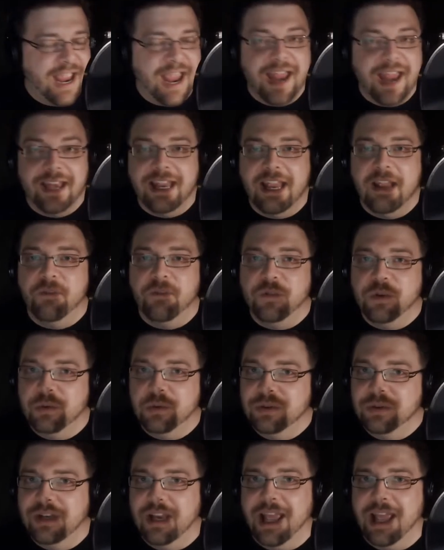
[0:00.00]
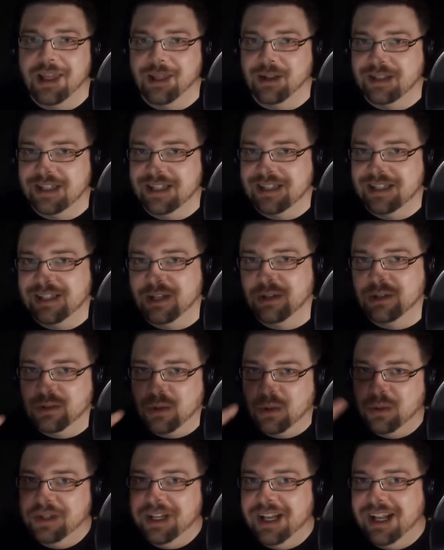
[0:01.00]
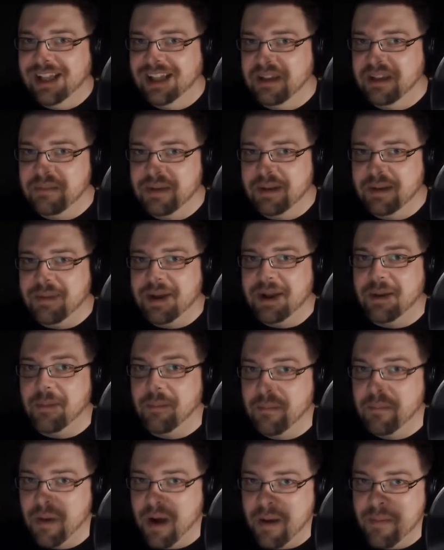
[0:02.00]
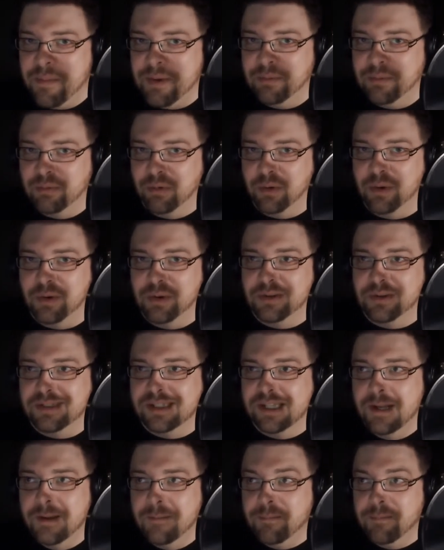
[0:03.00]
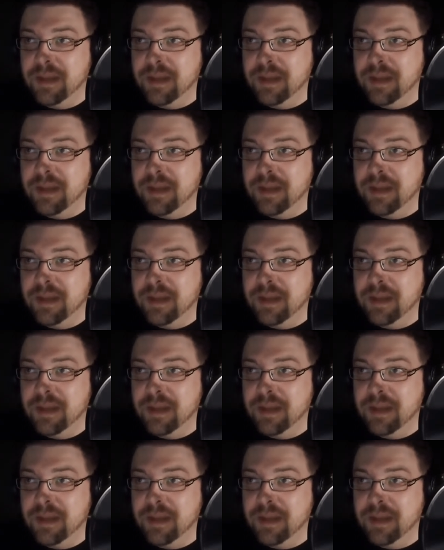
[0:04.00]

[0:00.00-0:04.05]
and if you and the, since there's only a limited amount of mama roles,